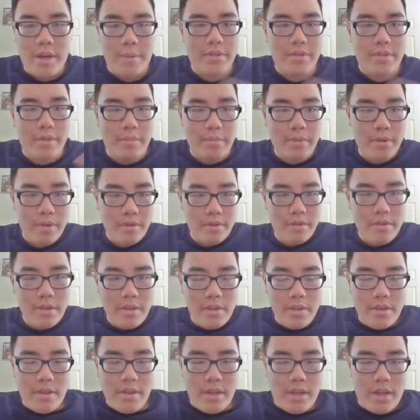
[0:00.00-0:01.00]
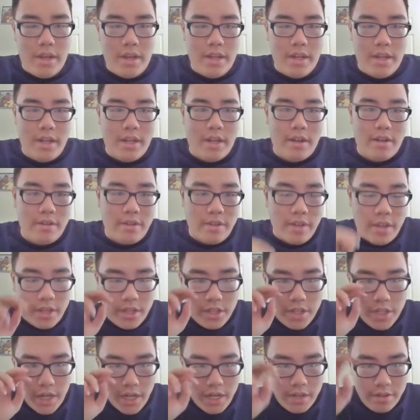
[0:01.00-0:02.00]
I'm Sunpo, and I'll
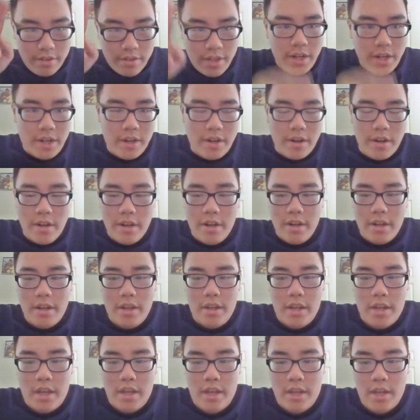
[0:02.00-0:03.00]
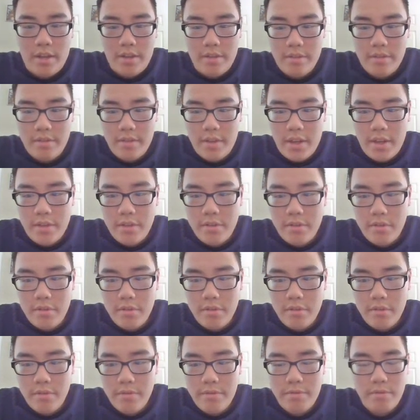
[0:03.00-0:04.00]
catch you guys later. And stay
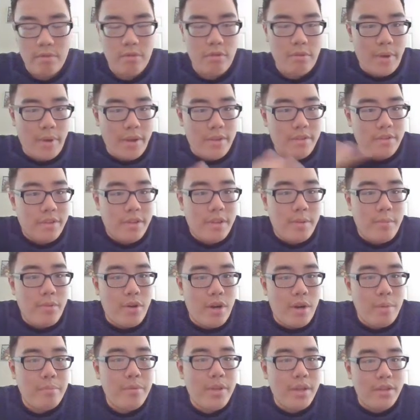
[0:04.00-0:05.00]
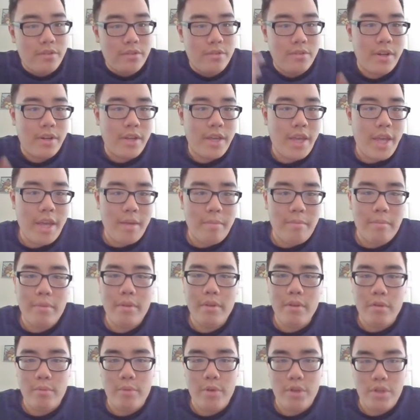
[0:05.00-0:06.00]
tuned for basically more updates to the
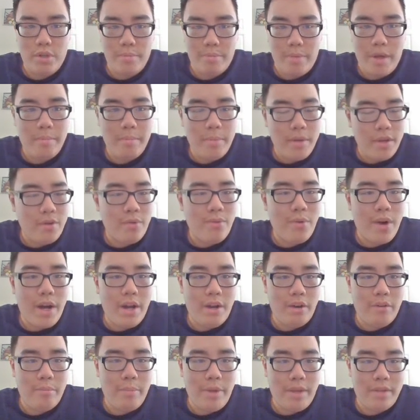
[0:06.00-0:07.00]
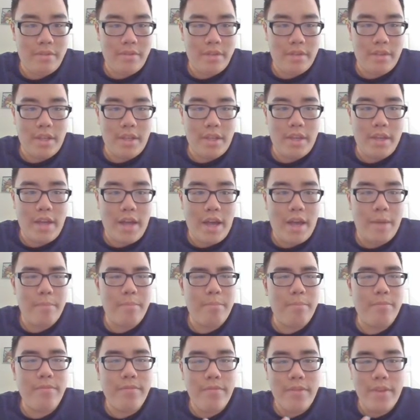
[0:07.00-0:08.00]
game, which might be a while, basically.
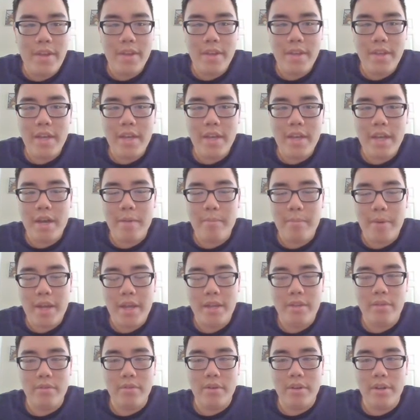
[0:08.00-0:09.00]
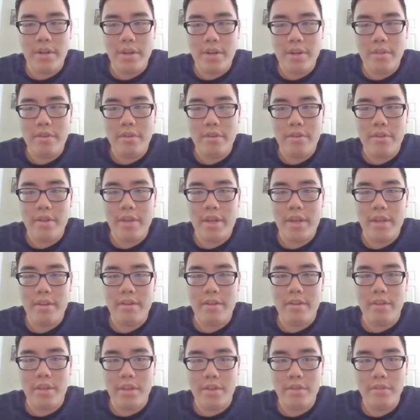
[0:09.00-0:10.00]
I'm thinking I might do another,
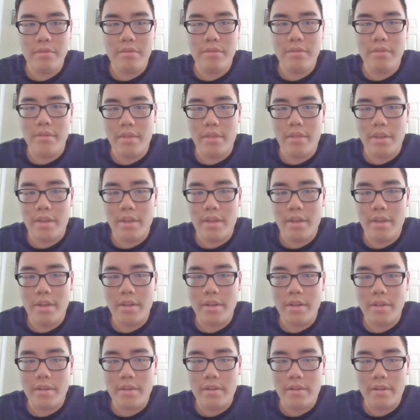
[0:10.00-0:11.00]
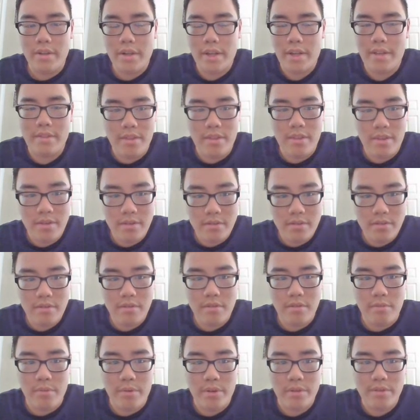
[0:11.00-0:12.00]
like, news thing like
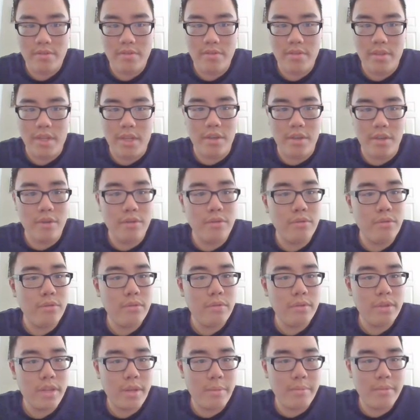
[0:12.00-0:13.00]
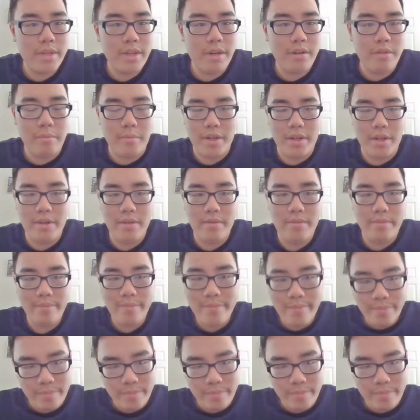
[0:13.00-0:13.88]
this once Hugh comes out, but